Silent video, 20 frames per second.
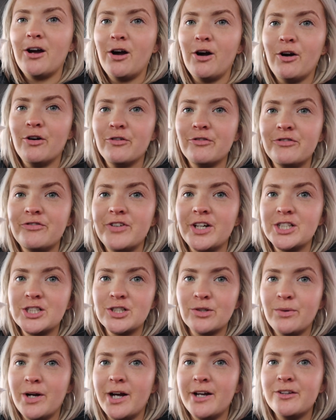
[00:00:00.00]
of
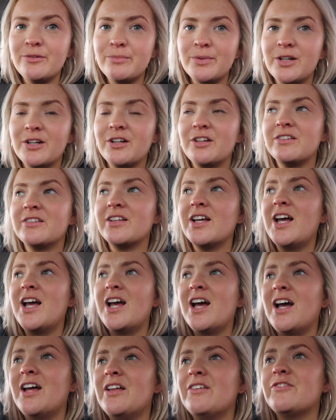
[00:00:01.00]
facial wipes because
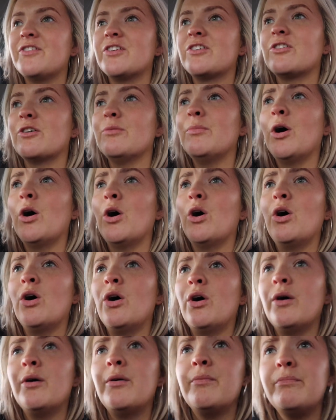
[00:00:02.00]
for some
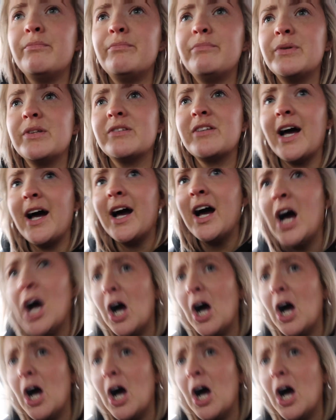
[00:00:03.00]
bizarre.